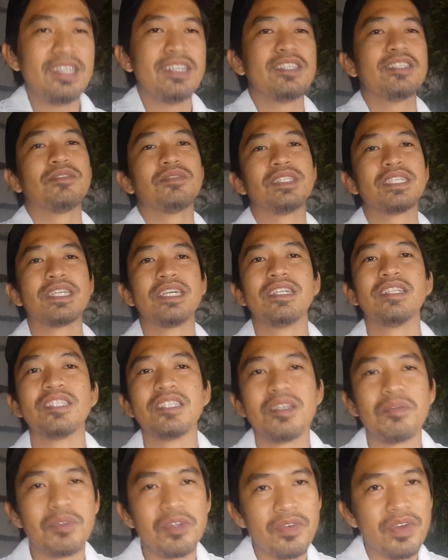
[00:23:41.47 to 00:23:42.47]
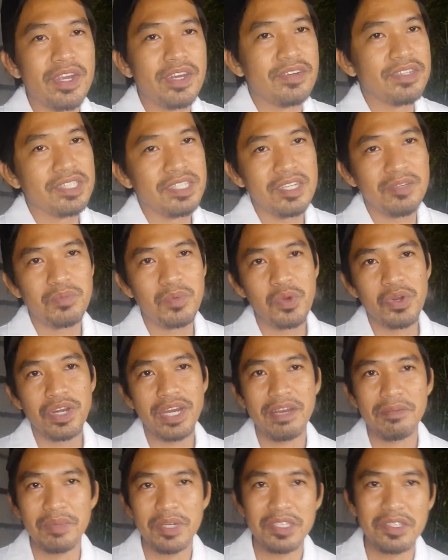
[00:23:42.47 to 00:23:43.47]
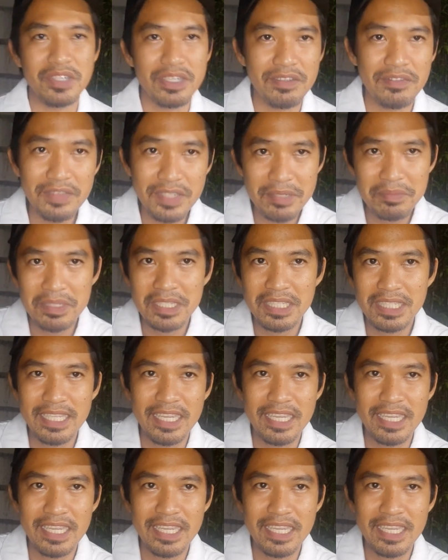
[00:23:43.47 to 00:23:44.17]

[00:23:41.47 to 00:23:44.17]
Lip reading: So once again, this is Amon Ray, real estate broker and appraiser in the Philippines.